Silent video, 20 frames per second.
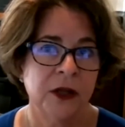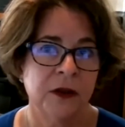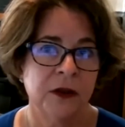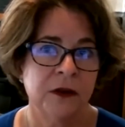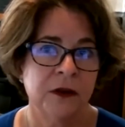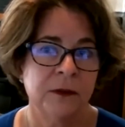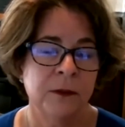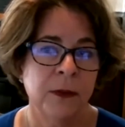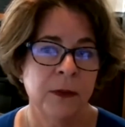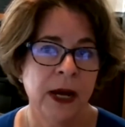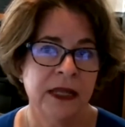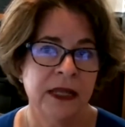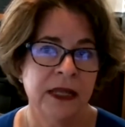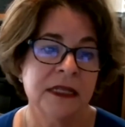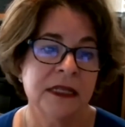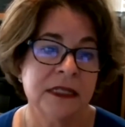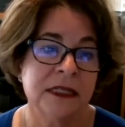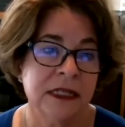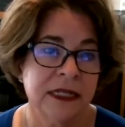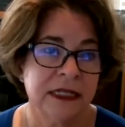my
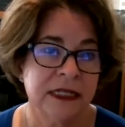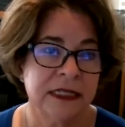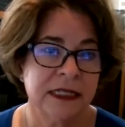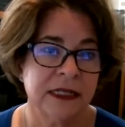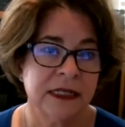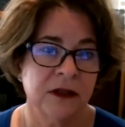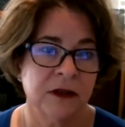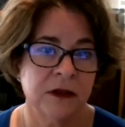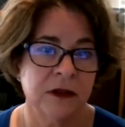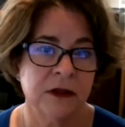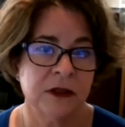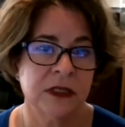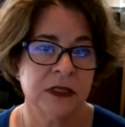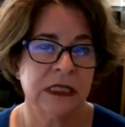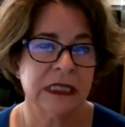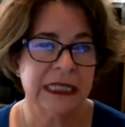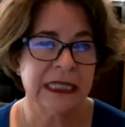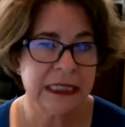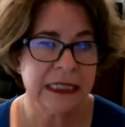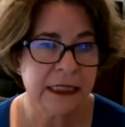listening skills,
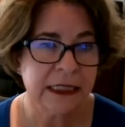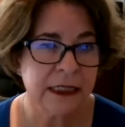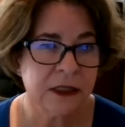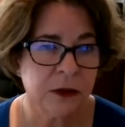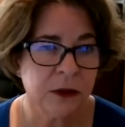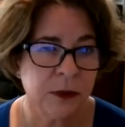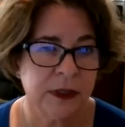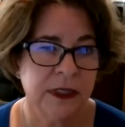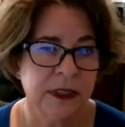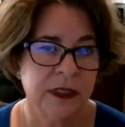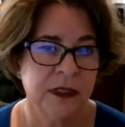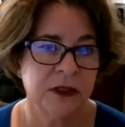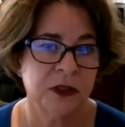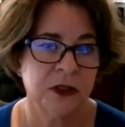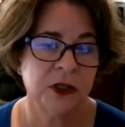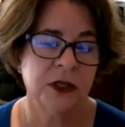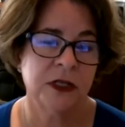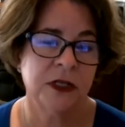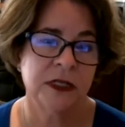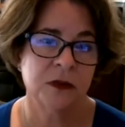listening to what the
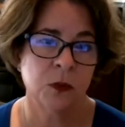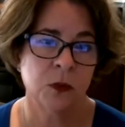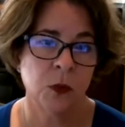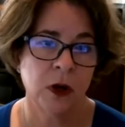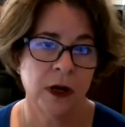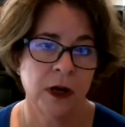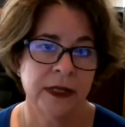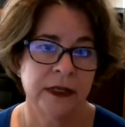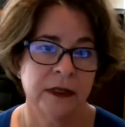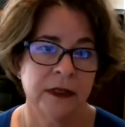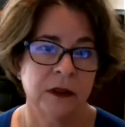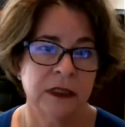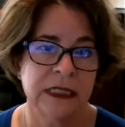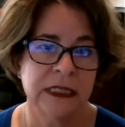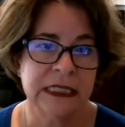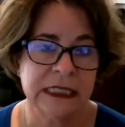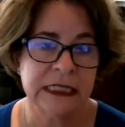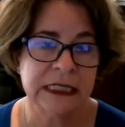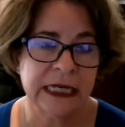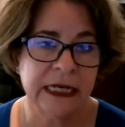attorneys want,
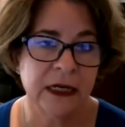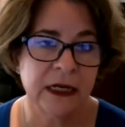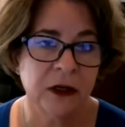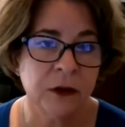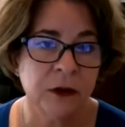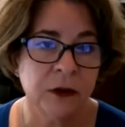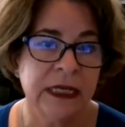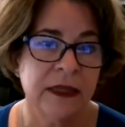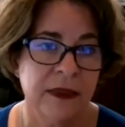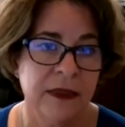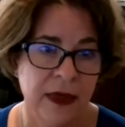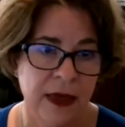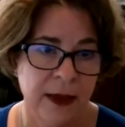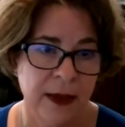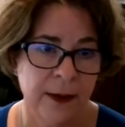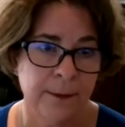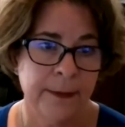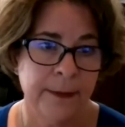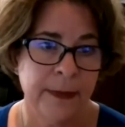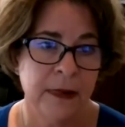hearing
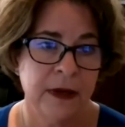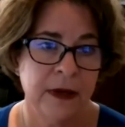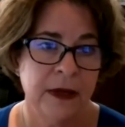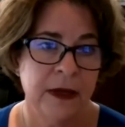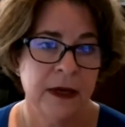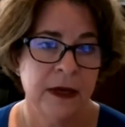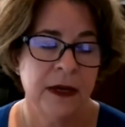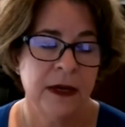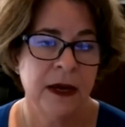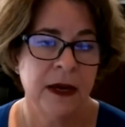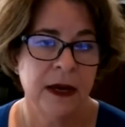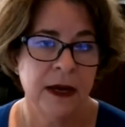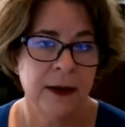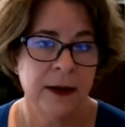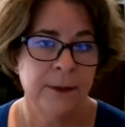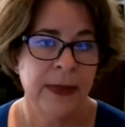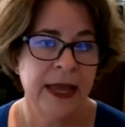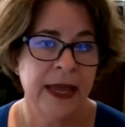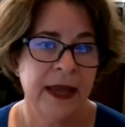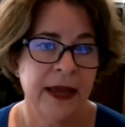them,
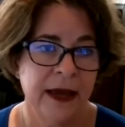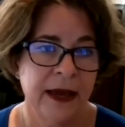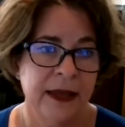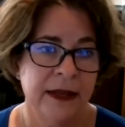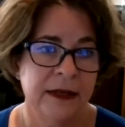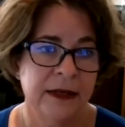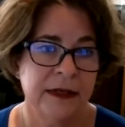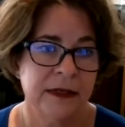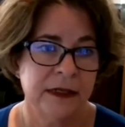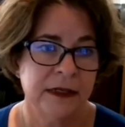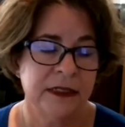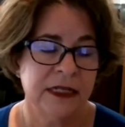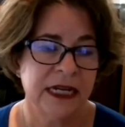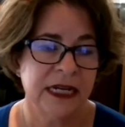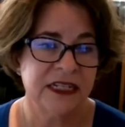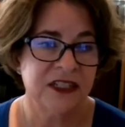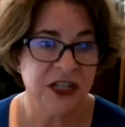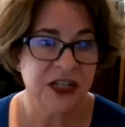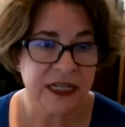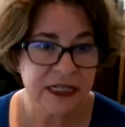and
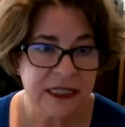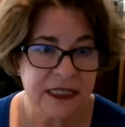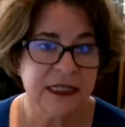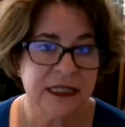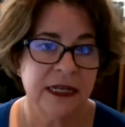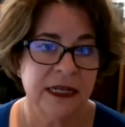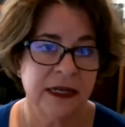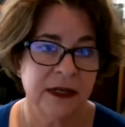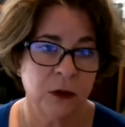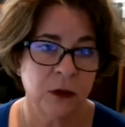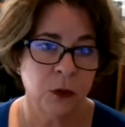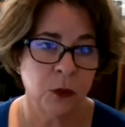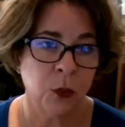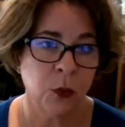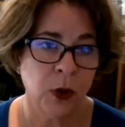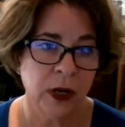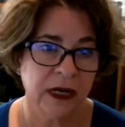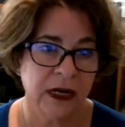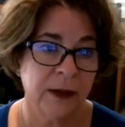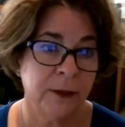digesting
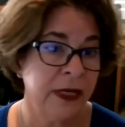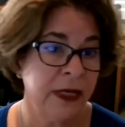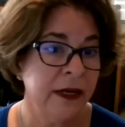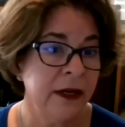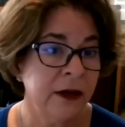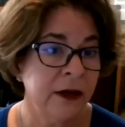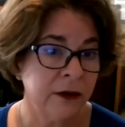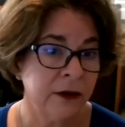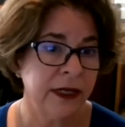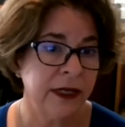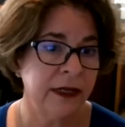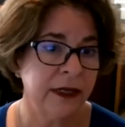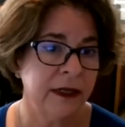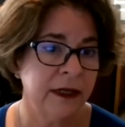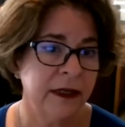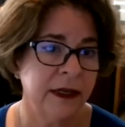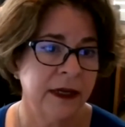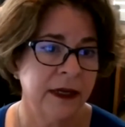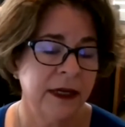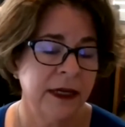what I'm
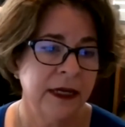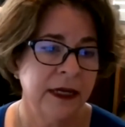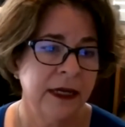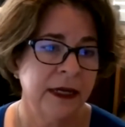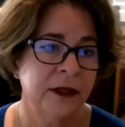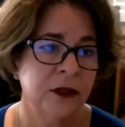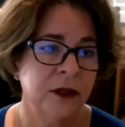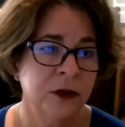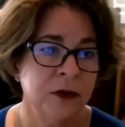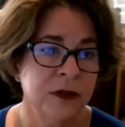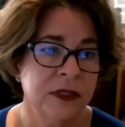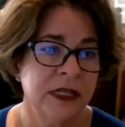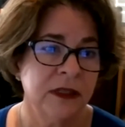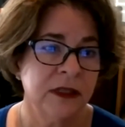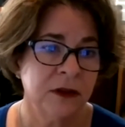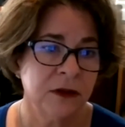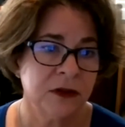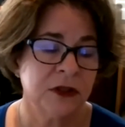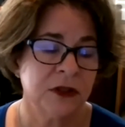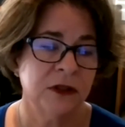hearing, using
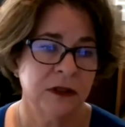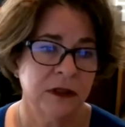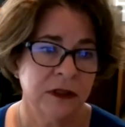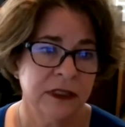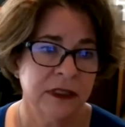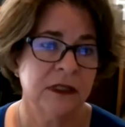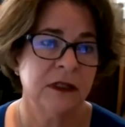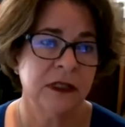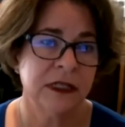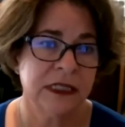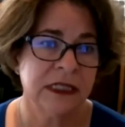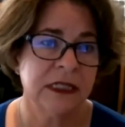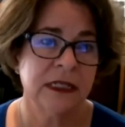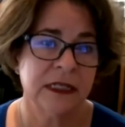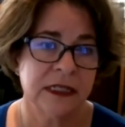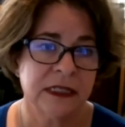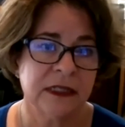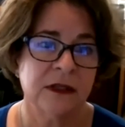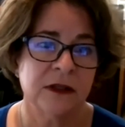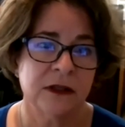those good
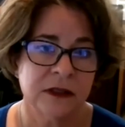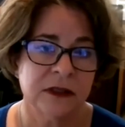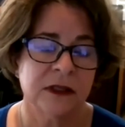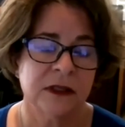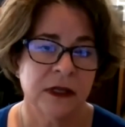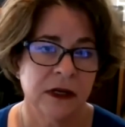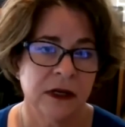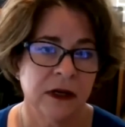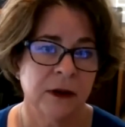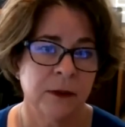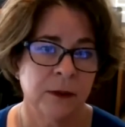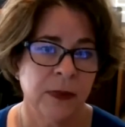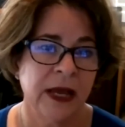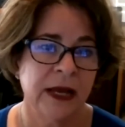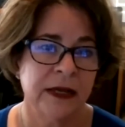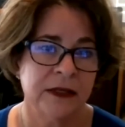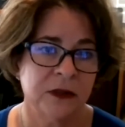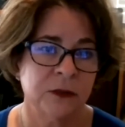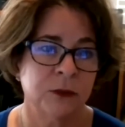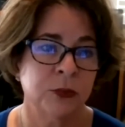listening skills
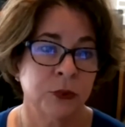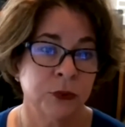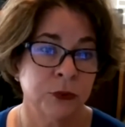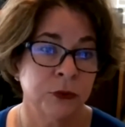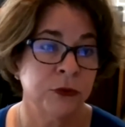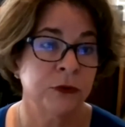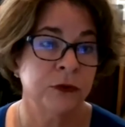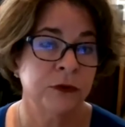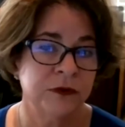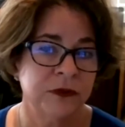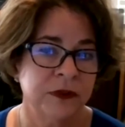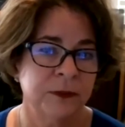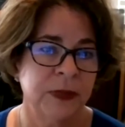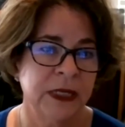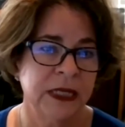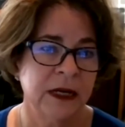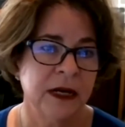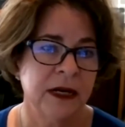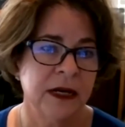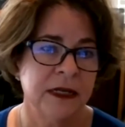has improved,
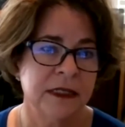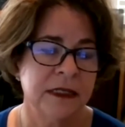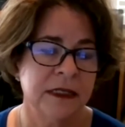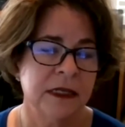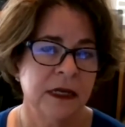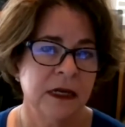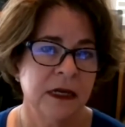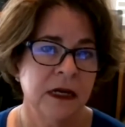because